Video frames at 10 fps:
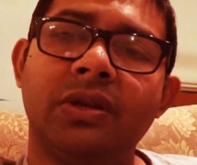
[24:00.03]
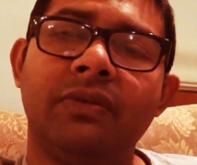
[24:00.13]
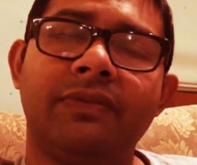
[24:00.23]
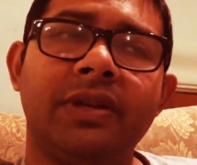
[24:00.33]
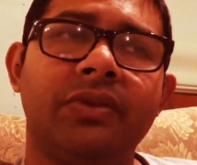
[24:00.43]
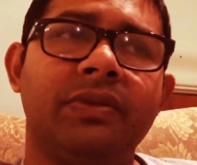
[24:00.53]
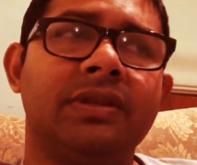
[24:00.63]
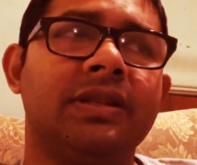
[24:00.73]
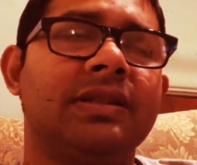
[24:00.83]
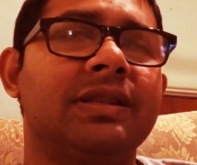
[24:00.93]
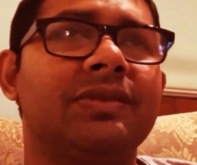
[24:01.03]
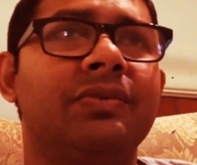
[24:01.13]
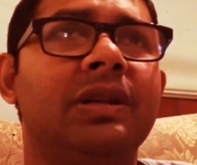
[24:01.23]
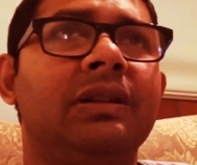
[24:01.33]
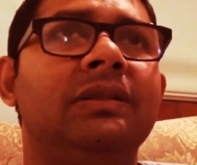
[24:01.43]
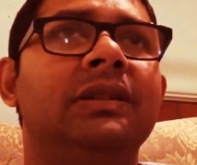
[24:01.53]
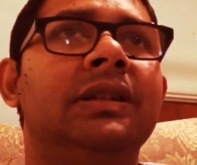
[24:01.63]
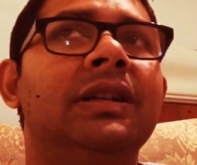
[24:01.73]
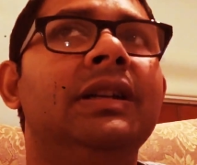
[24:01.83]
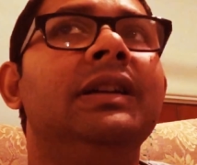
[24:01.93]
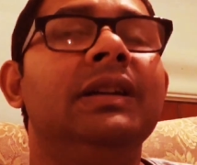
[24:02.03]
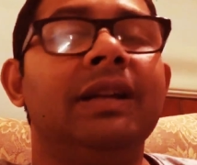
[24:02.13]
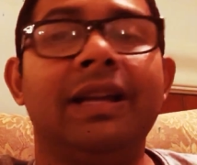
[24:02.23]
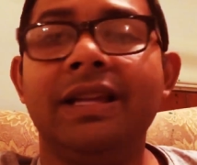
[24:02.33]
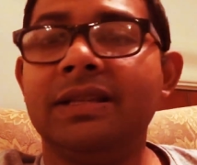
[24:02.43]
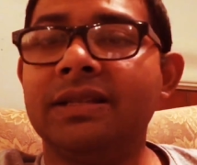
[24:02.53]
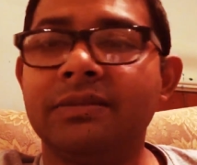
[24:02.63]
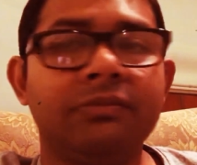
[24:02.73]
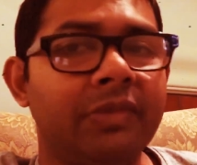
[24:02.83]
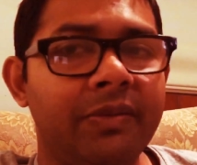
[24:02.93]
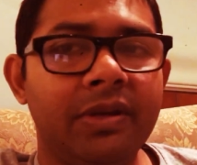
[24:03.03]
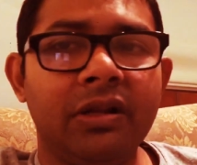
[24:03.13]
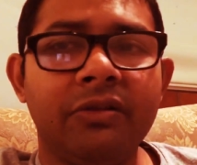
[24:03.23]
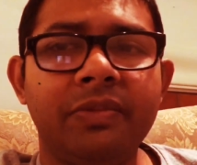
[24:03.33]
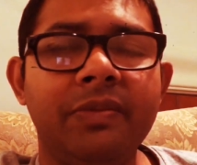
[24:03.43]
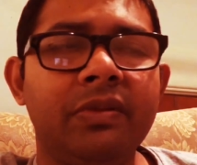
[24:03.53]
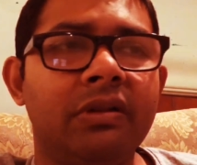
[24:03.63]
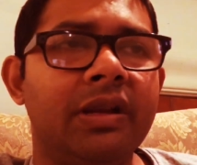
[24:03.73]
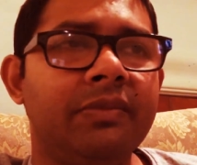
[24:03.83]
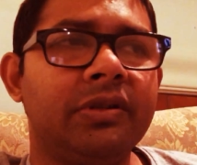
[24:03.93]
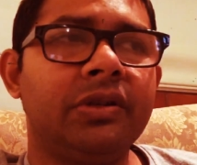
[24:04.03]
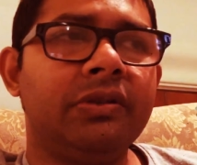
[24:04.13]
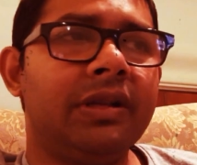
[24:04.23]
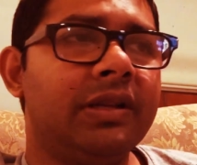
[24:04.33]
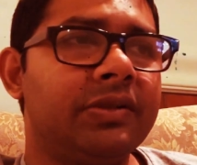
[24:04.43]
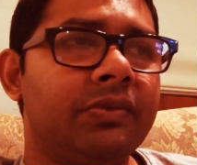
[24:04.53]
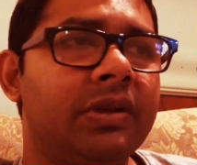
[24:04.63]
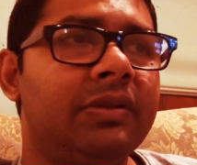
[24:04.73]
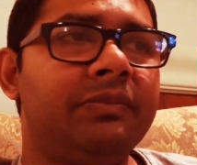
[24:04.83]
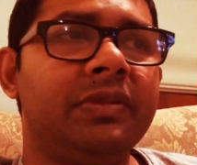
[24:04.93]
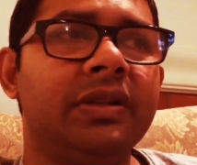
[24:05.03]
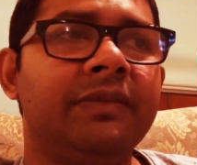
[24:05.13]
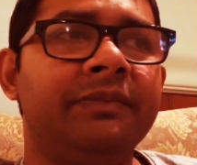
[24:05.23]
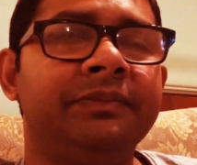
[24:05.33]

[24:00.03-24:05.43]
low frequencies as well. I guess maybe a lot of people are able to do that as well. But